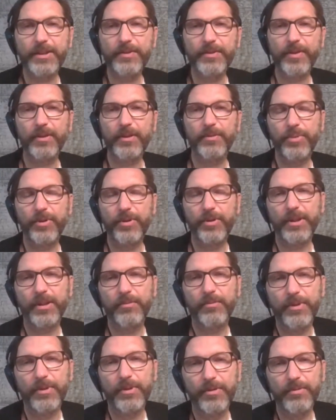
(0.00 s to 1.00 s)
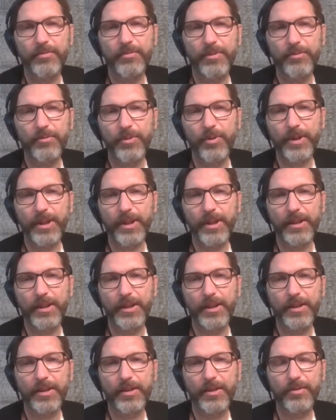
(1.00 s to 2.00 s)
it's very important when we look at
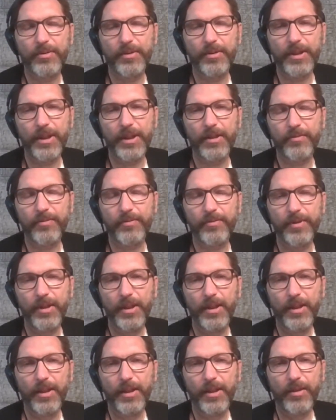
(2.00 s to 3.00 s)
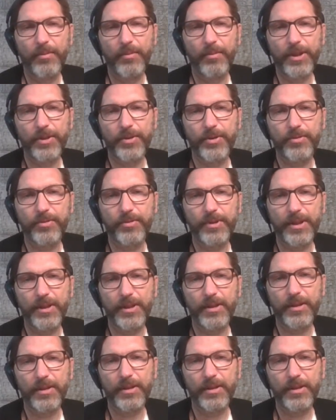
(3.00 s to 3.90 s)
data to kind of make sure that